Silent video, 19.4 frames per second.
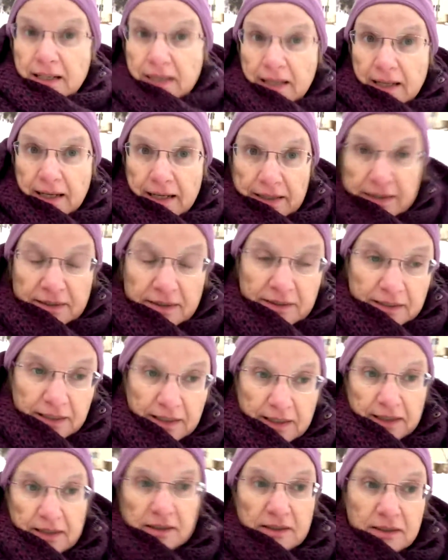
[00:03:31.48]
And
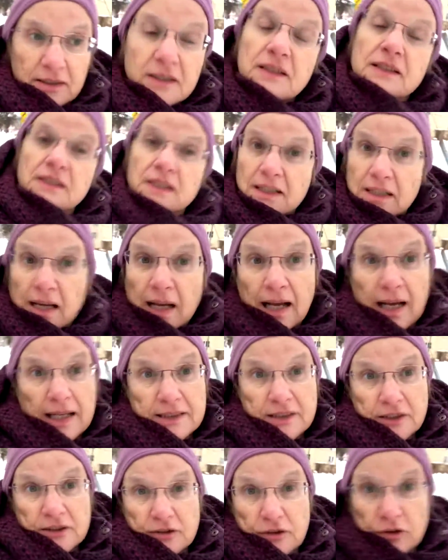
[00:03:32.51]
I
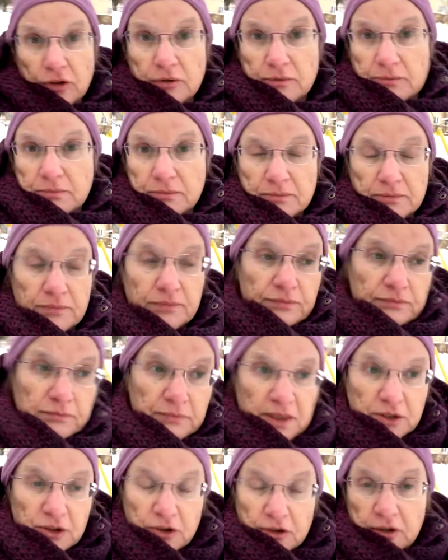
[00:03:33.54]
just don't
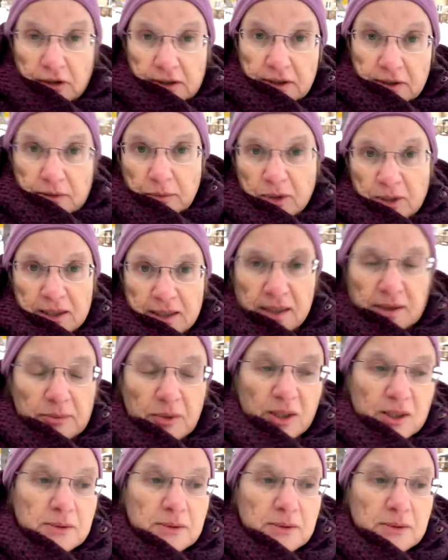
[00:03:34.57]
measure early in the morning anymore.